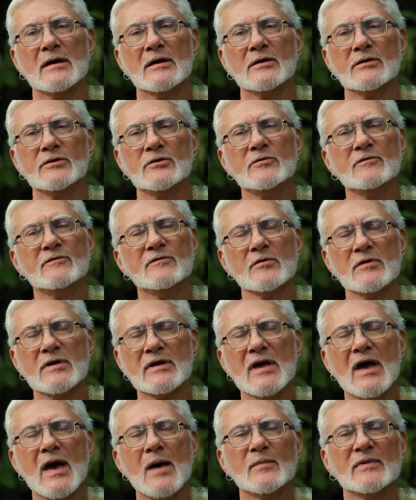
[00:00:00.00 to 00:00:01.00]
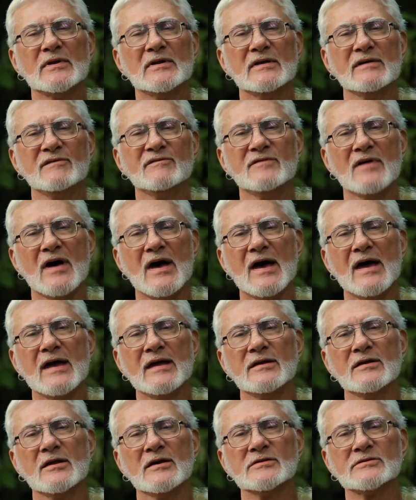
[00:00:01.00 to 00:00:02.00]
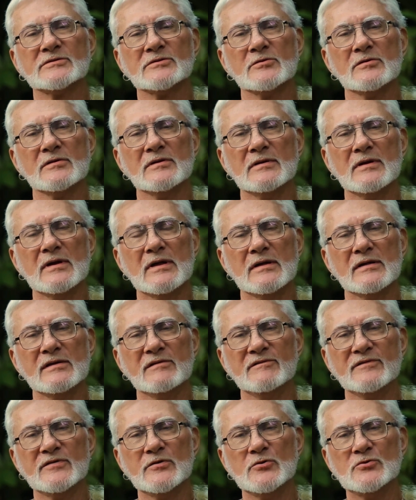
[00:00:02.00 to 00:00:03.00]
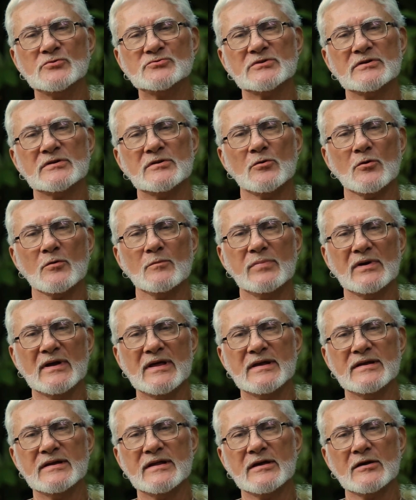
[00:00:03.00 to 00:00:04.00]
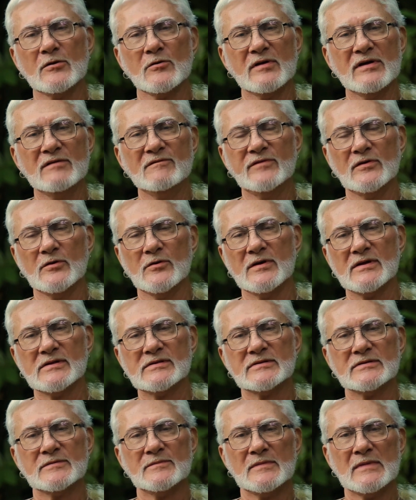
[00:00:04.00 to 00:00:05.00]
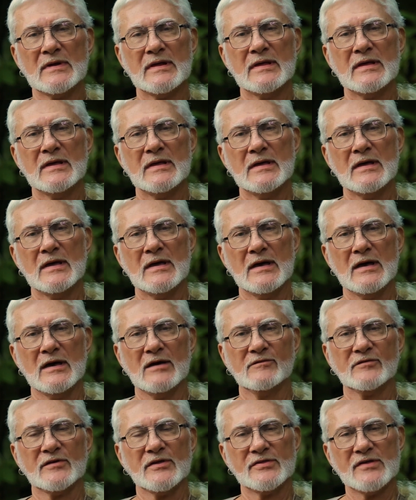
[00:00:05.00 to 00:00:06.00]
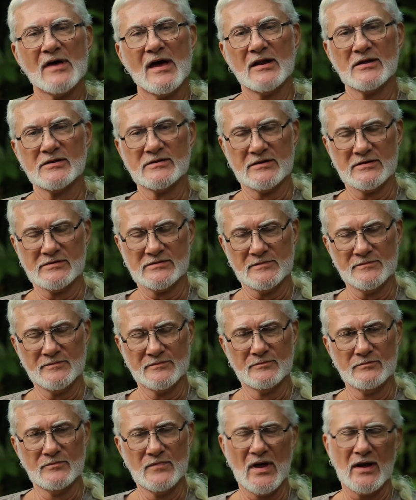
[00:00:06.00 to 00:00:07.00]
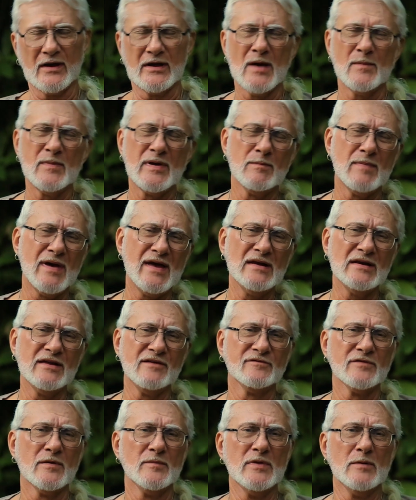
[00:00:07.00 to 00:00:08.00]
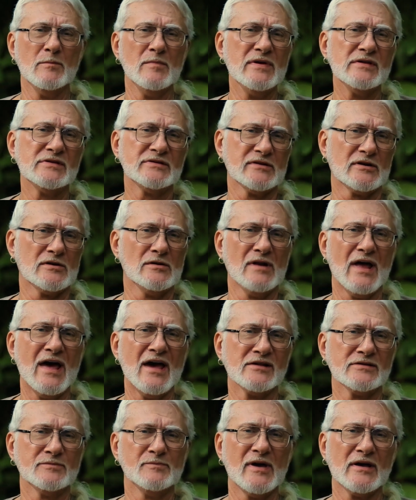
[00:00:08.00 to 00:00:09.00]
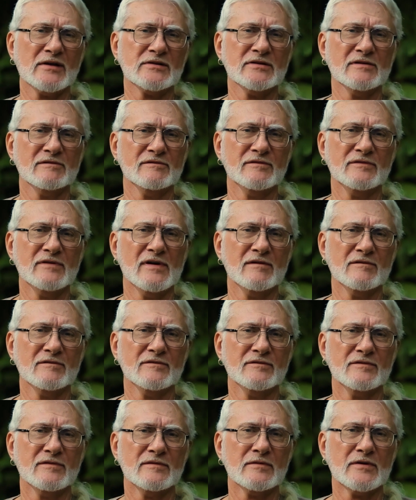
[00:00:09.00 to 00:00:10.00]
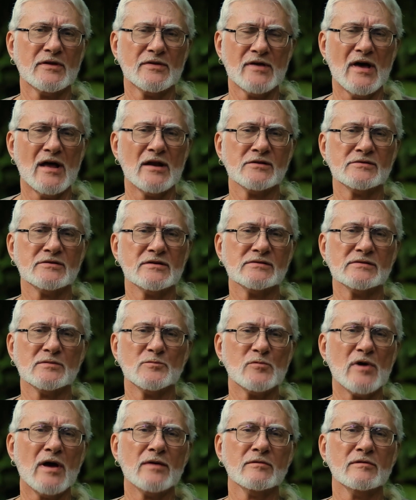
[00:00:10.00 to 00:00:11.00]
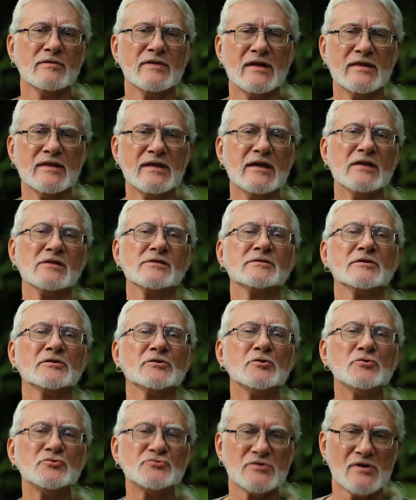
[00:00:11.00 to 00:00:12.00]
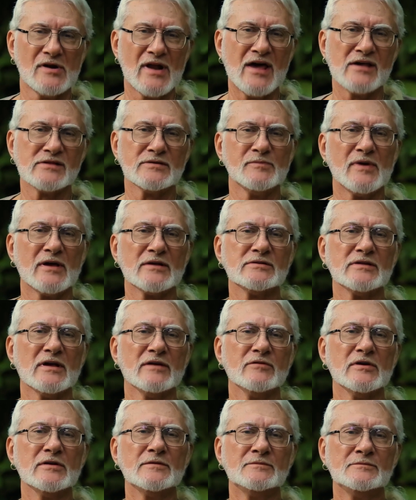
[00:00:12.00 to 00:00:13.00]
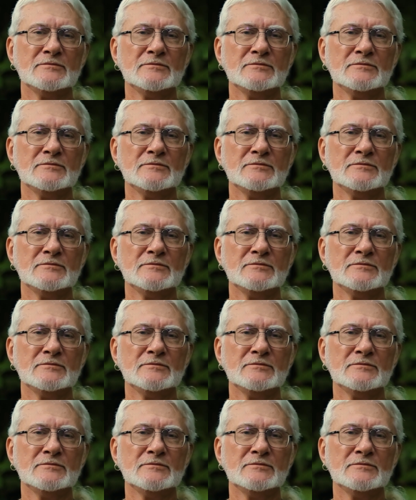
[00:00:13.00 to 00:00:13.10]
you very commonly find a certain infusion or blending or influence of Catholicism coming mainly from the mystical aspects of Catholicism rather than the institutional aspects of it.